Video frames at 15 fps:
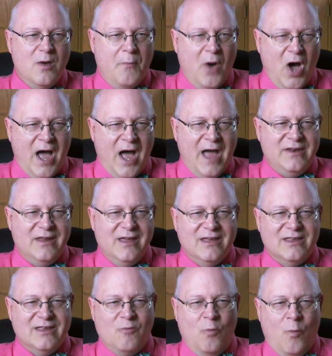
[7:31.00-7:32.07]
But
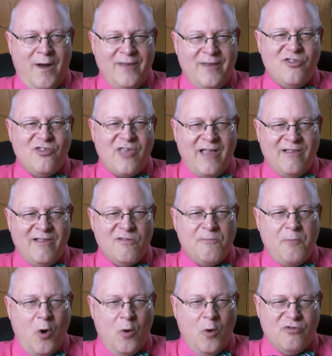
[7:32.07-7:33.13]
one-sentence
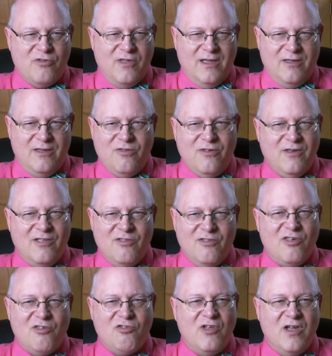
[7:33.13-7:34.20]
postings
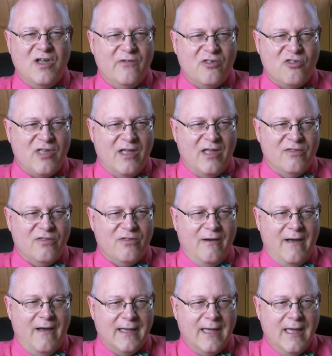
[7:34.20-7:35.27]
consisting of a sentence
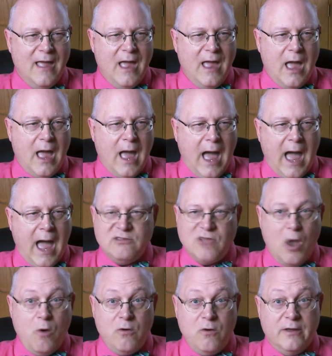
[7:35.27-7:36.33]
like, "I
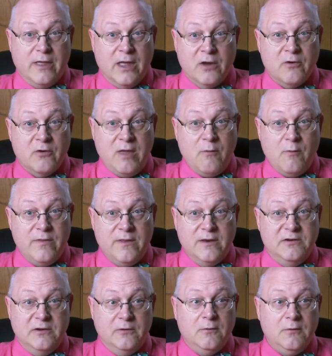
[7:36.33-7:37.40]
totally agree with you,
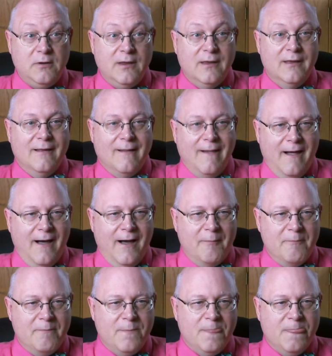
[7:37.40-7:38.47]
dude,"
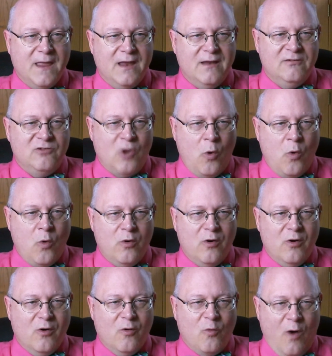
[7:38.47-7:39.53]
don't
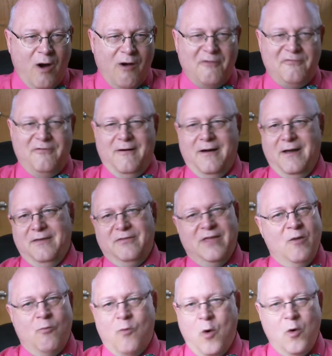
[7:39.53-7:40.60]
qualify.
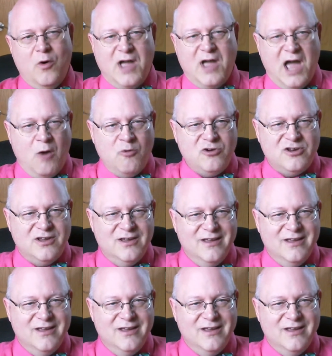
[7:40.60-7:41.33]
They won't count